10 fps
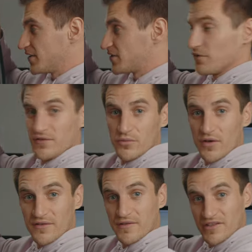So if you
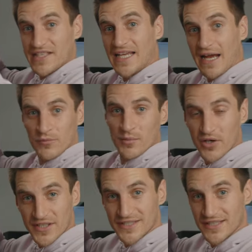want three camera
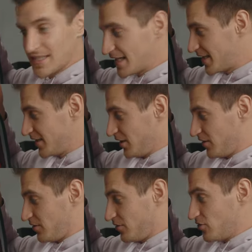bodies in there
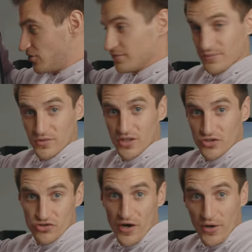or a
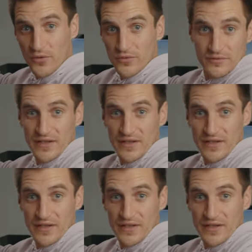drone,